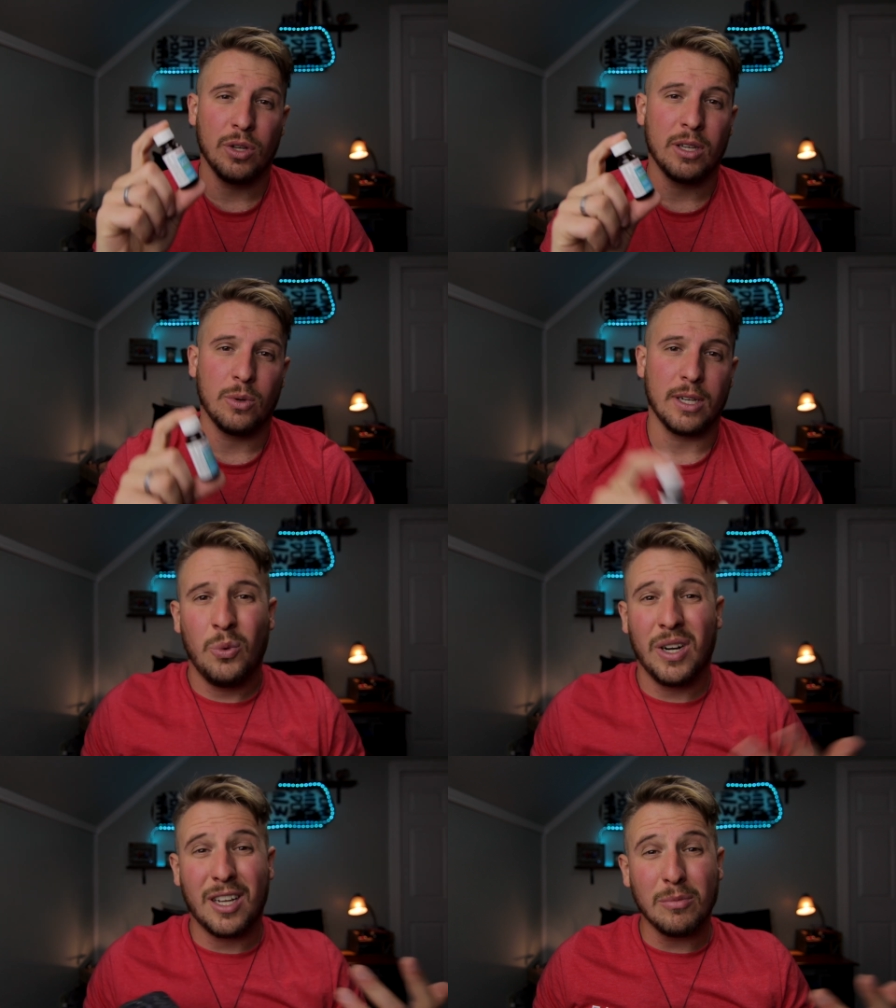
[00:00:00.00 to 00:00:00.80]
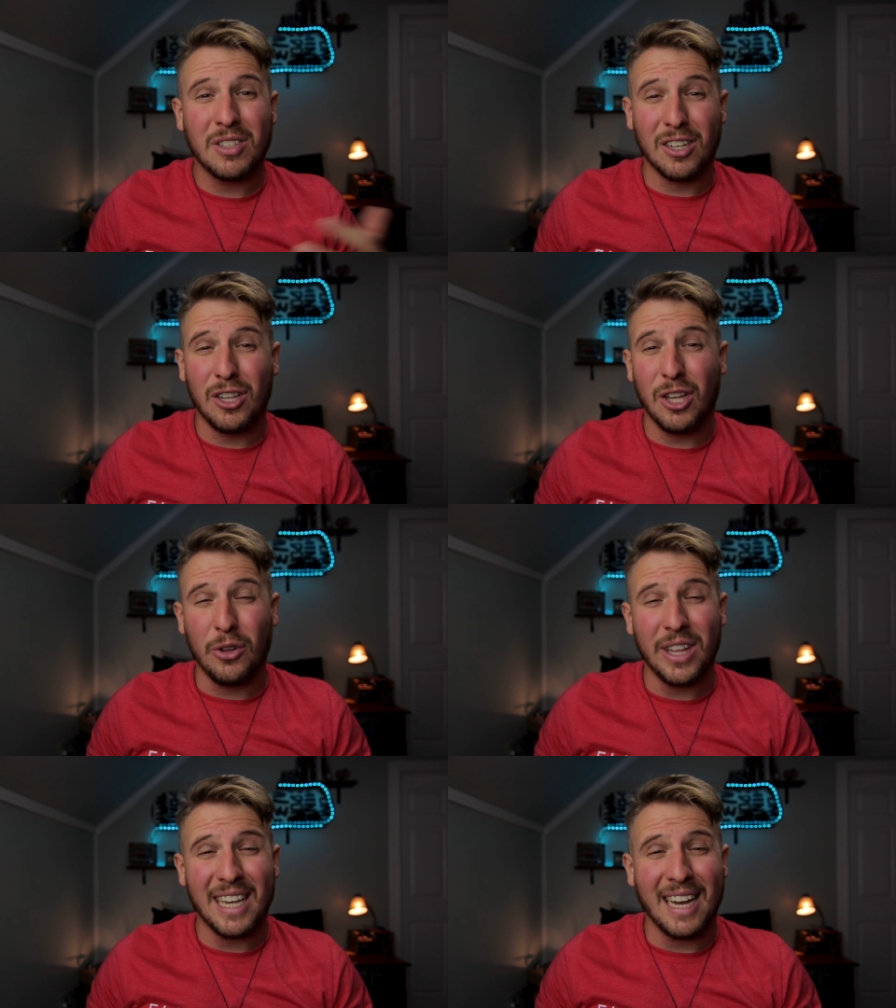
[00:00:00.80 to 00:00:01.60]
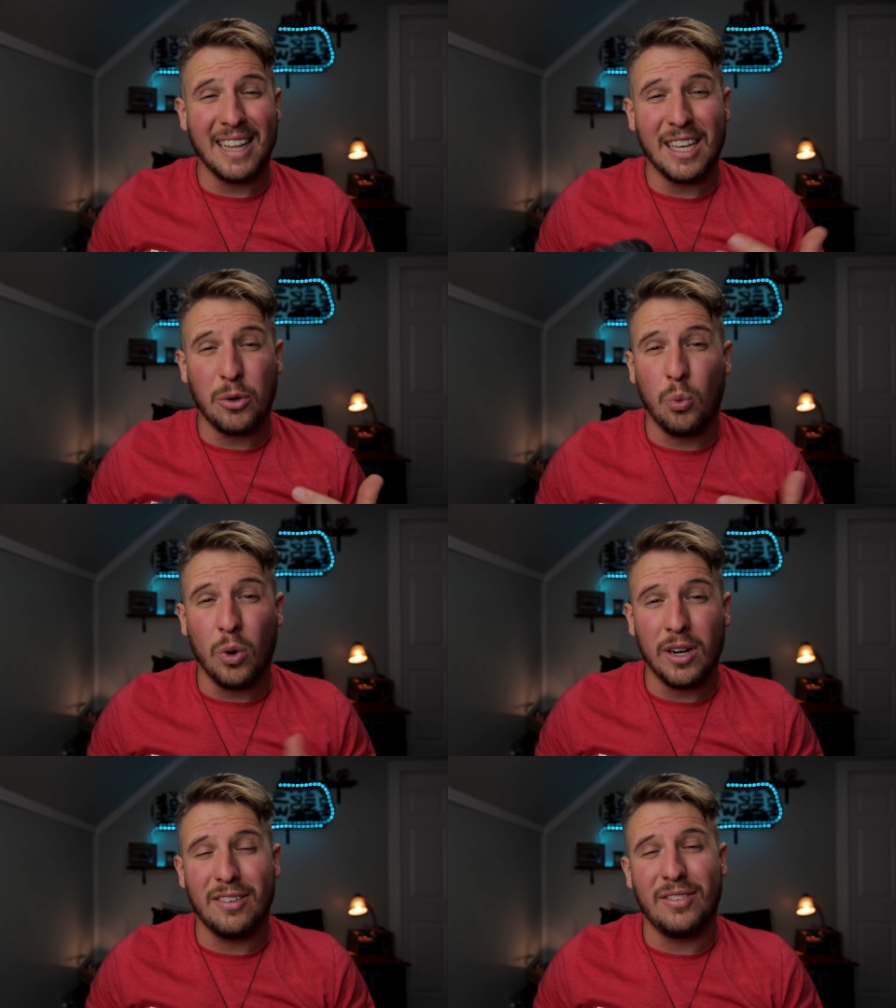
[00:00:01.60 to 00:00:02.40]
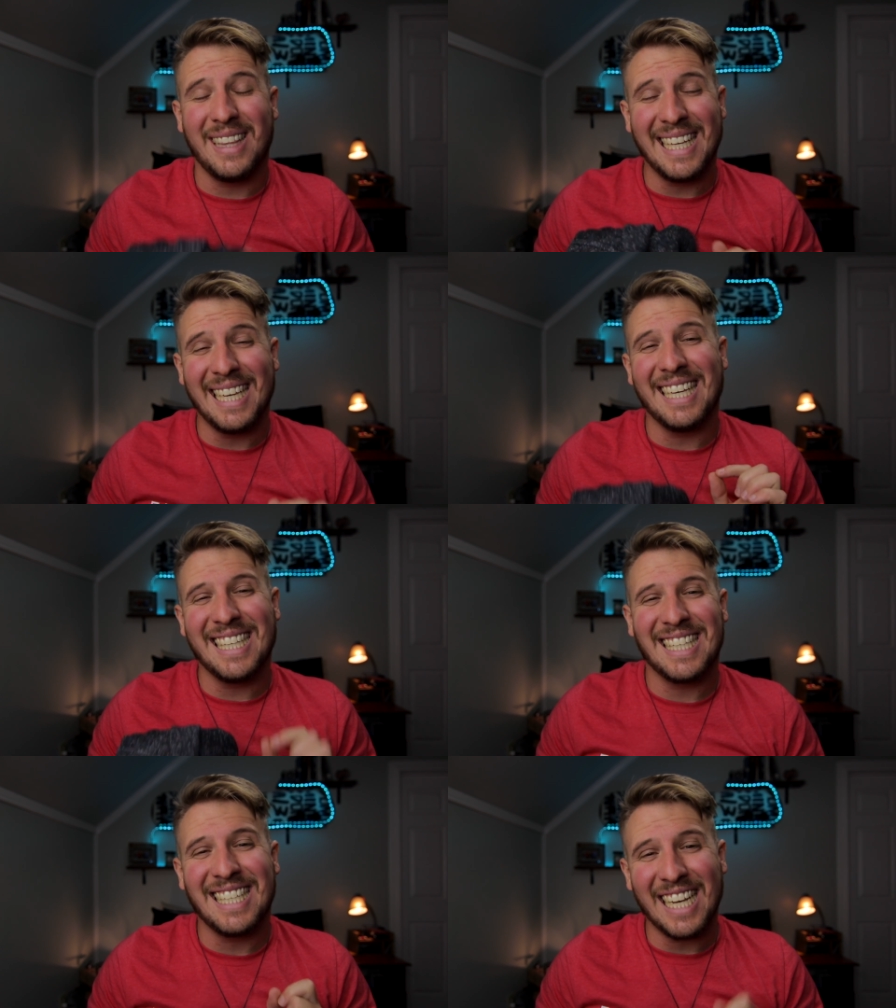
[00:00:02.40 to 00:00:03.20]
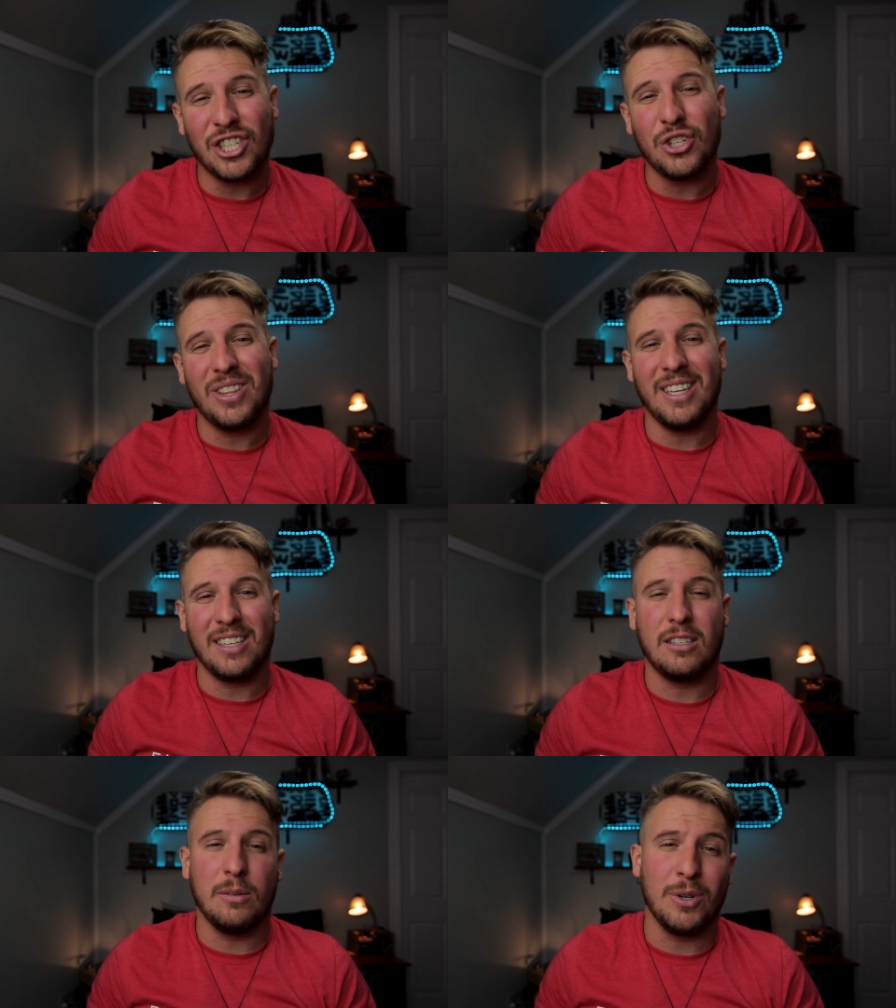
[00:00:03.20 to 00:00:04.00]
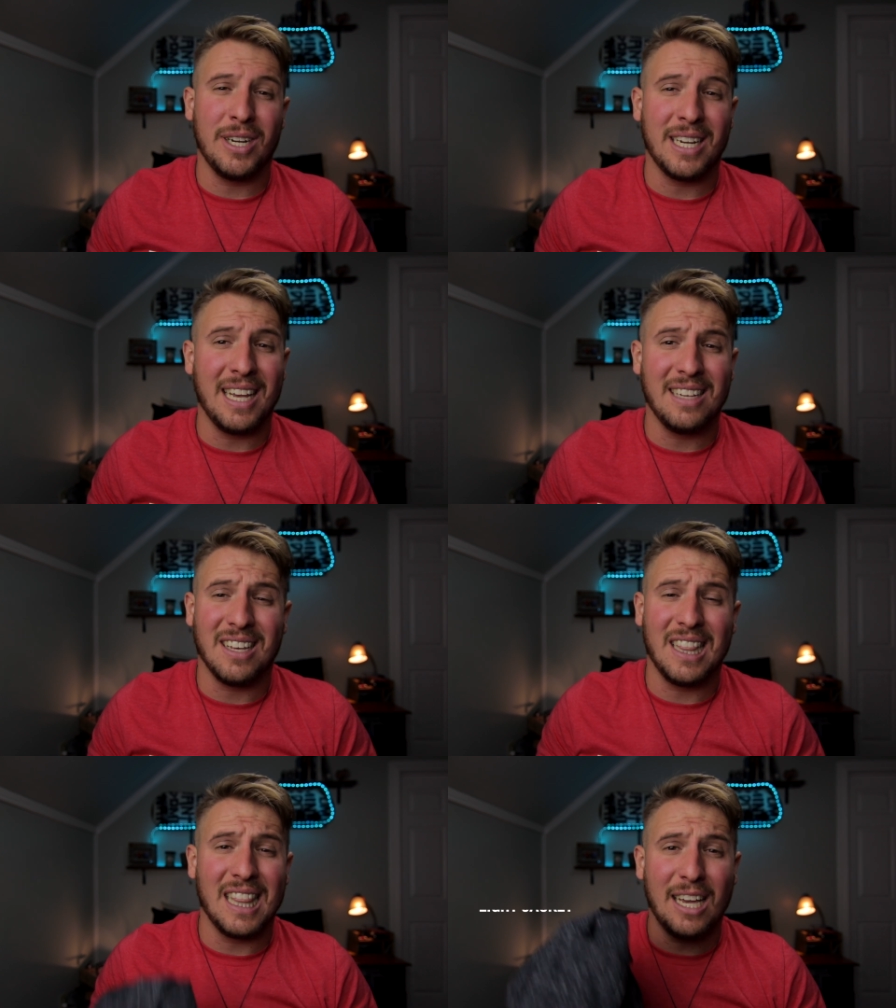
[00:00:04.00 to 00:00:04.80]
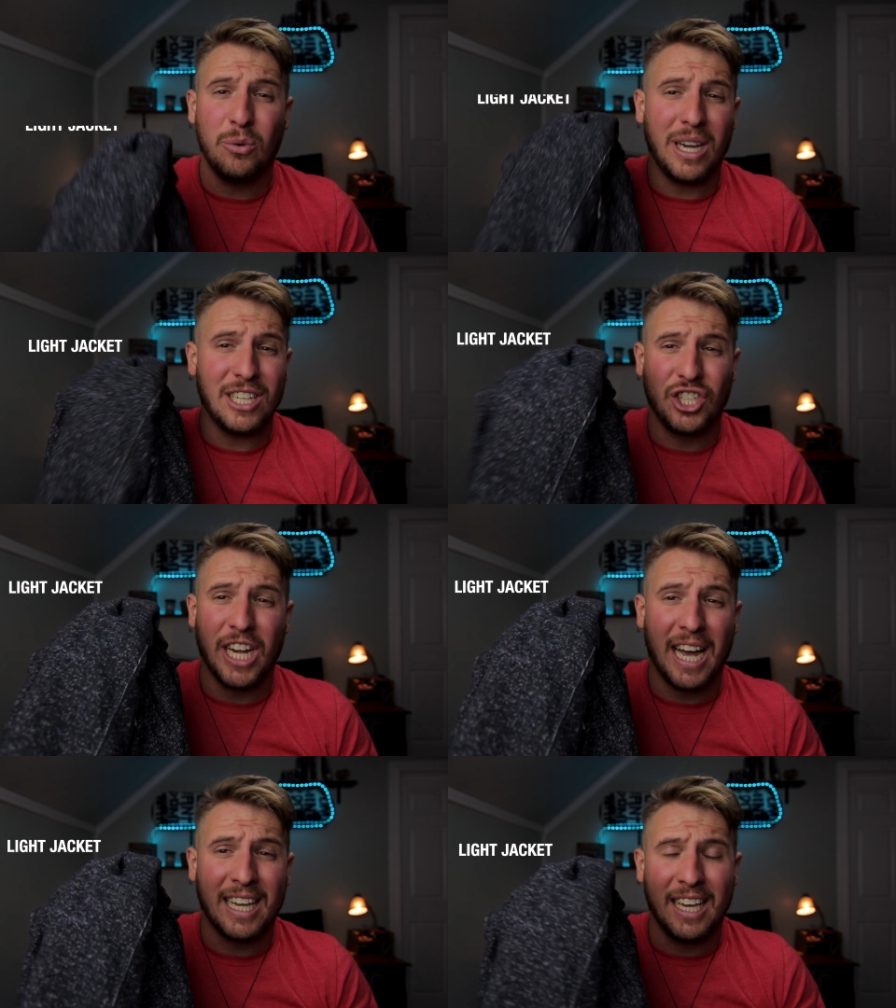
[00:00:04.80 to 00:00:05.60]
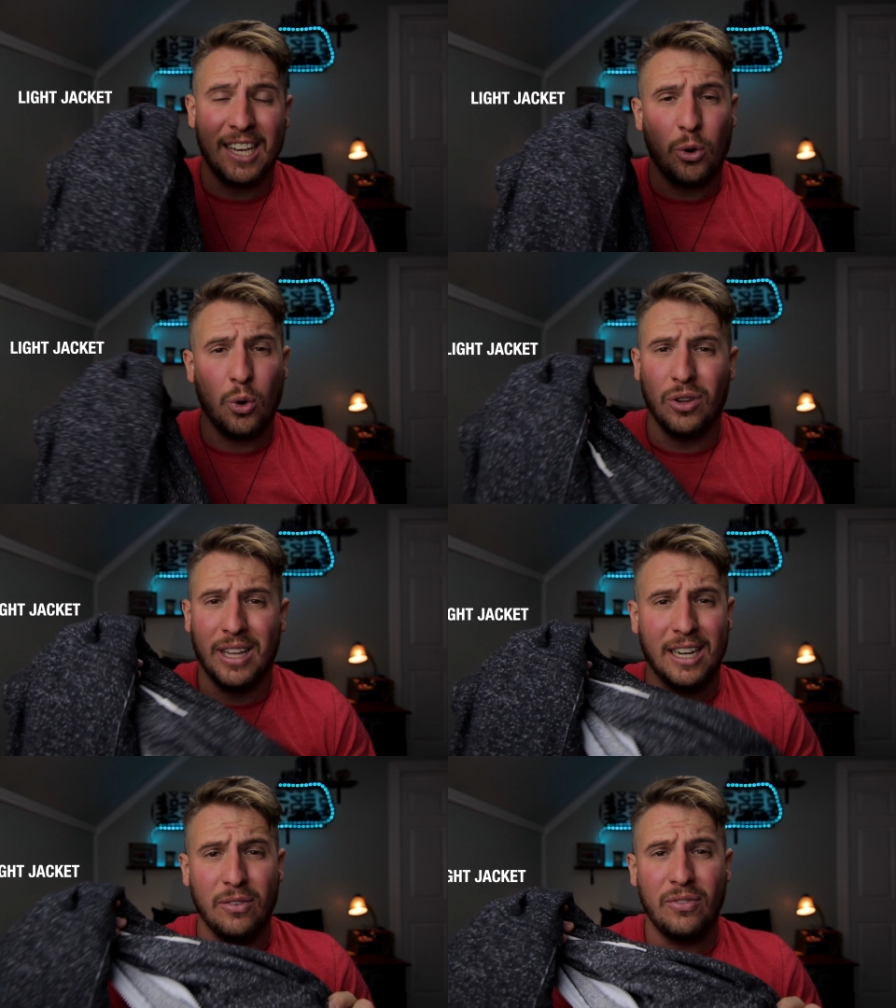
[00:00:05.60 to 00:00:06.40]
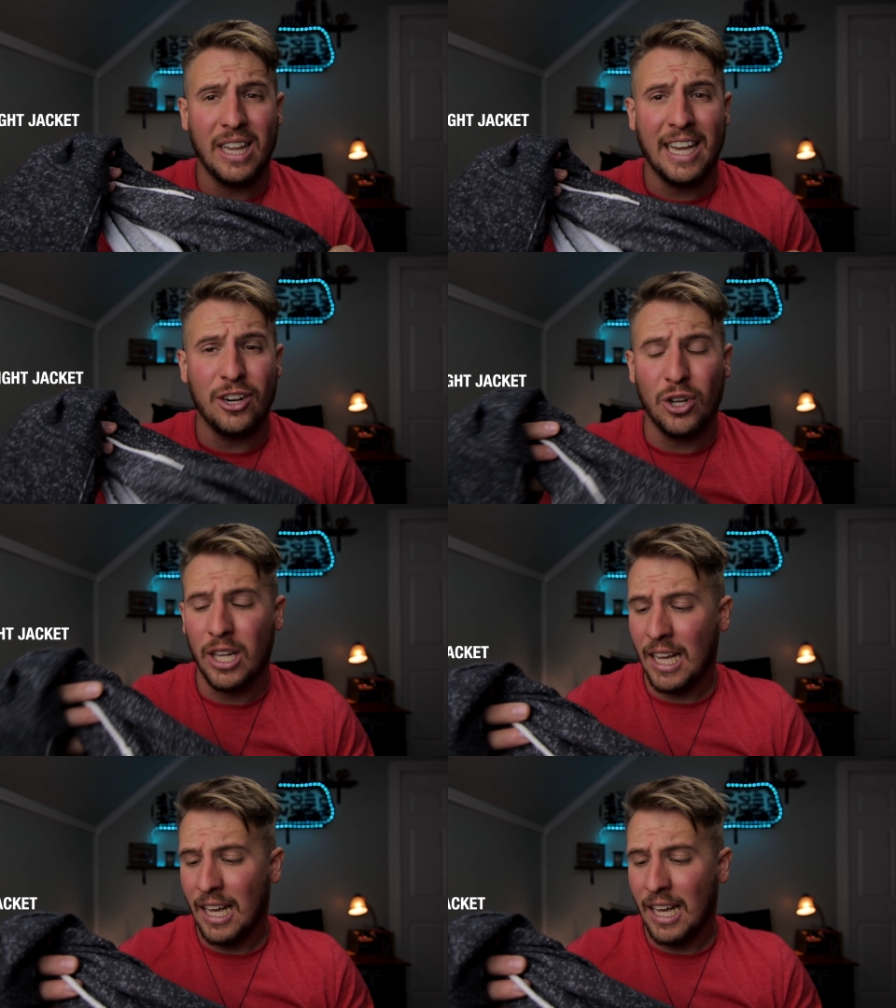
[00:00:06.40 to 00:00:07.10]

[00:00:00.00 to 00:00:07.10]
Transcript: really quick. When it comes to clothing, I think one of the essential things to bring is a lightweight jacket or like a flannel.